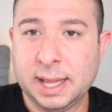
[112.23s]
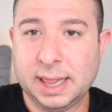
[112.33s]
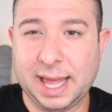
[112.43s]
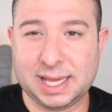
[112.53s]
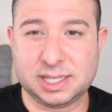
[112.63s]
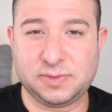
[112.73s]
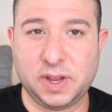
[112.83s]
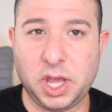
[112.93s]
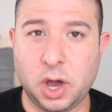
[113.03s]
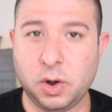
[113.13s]
like this
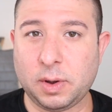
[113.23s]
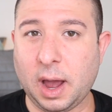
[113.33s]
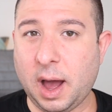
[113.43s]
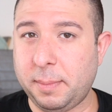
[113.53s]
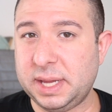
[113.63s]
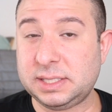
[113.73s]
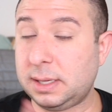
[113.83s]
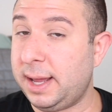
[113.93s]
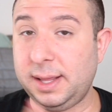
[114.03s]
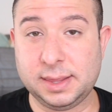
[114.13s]
video, comment
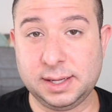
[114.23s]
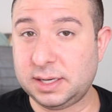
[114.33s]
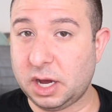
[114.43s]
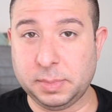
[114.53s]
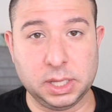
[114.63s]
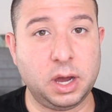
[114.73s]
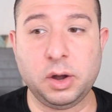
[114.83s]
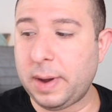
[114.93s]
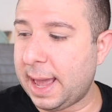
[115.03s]
anything down below,